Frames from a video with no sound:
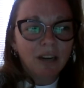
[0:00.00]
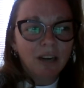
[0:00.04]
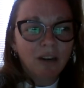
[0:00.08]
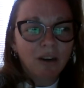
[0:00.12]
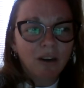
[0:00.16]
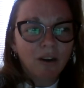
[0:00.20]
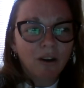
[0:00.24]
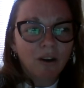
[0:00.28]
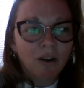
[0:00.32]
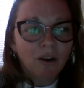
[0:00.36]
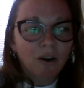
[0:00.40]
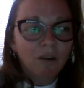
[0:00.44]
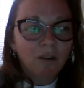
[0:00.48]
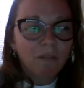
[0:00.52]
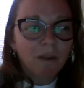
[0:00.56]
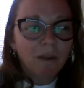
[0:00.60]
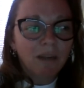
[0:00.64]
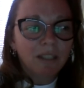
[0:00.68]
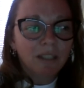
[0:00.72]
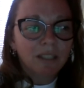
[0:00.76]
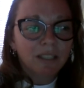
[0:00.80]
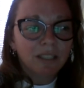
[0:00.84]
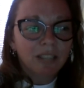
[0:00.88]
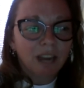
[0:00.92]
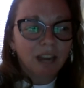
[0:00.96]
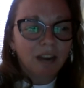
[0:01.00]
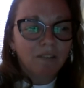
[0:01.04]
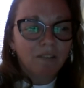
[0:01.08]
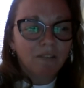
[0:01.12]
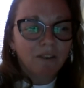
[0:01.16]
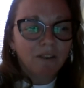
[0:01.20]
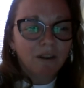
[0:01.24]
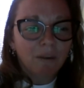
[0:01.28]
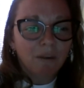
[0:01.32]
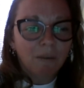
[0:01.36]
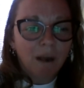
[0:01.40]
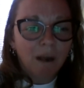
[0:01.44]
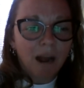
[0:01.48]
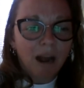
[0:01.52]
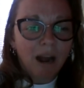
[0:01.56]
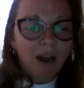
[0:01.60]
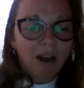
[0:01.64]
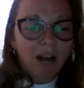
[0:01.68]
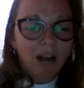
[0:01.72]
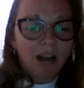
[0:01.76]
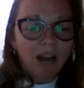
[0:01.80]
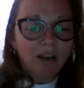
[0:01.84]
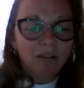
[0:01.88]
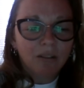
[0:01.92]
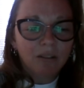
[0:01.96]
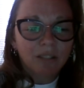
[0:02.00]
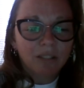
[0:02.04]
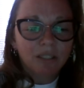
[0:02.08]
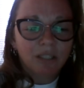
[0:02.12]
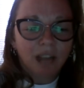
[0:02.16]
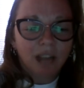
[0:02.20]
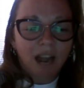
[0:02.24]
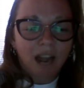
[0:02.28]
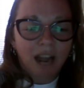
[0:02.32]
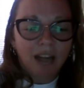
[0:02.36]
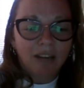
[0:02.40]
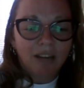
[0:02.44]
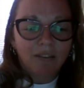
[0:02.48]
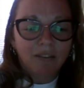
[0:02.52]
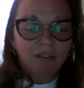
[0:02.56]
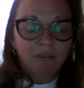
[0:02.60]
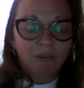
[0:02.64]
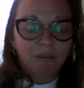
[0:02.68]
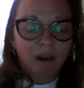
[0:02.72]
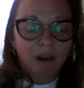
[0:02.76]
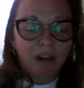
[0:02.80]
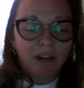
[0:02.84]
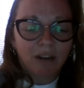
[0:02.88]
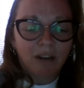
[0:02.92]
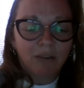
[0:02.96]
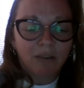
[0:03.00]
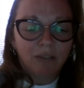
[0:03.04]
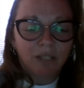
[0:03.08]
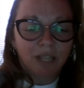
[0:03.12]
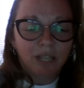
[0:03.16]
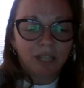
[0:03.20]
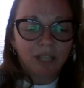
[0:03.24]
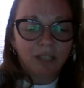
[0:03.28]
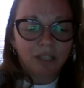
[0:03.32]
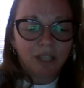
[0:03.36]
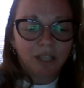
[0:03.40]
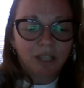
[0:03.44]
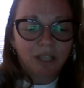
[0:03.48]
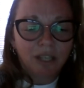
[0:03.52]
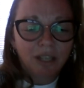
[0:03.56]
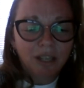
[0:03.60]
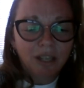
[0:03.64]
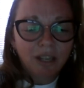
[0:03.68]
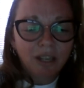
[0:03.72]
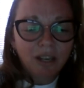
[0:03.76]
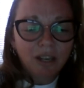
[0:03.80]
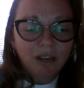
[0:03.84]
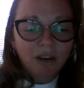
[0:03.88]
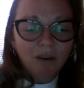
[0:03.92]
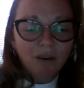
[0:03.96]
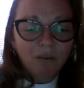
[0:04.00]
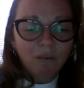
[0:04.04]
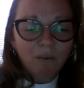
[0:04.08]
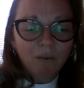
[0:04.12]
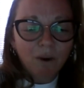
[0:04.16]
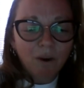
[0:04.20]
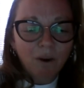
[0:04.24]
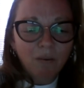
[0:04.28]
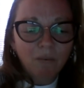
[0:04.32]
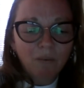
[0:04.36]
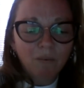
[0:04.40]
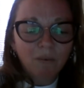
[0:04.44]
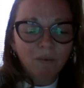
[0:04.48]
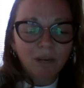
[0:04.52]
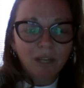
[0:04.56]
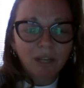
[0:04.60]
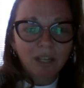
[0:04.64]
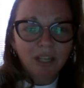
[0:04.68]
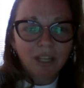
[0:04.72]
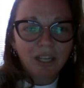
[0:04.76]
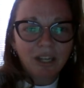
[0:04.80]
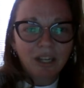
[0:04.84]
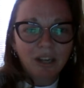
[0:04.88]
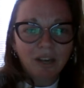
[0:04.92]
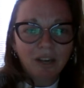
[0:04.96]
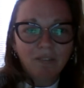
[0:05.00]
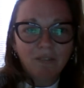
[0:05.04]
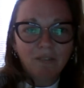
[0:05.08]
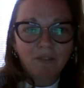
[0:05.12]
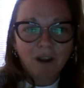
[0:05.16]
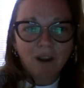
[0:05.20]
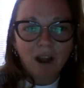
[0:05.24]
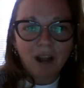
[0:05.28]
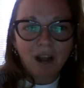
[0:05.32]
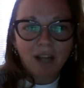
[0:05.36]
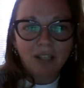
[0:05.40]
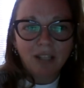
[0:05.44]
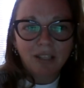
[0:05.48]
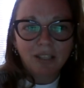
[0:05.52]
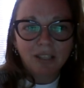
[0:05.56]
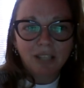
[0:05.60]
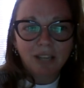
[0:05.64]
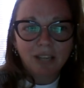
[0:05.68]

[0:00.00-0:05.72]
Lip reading: Her, myself, and Amal, outside of the radio station, we're really good friends.